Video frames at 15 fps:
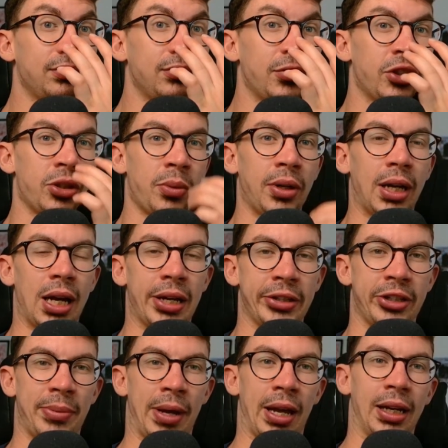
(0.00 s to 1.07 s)
Someone asked
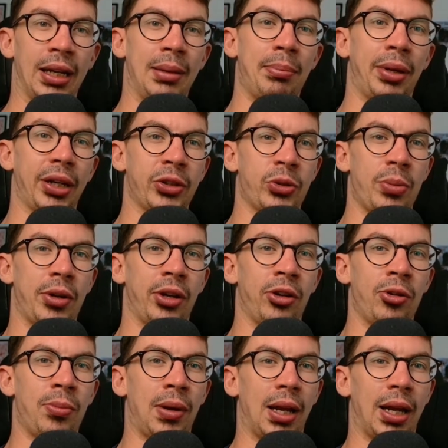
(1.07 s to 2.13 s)
about an Olympic swimmer who
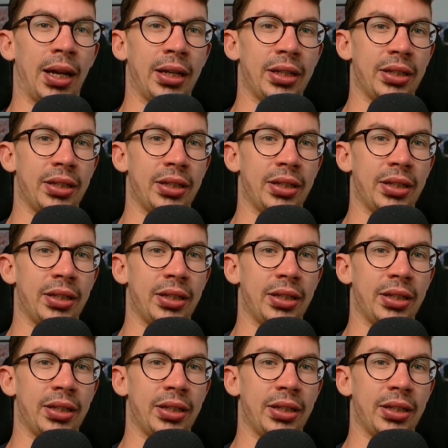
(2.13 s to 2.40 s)
played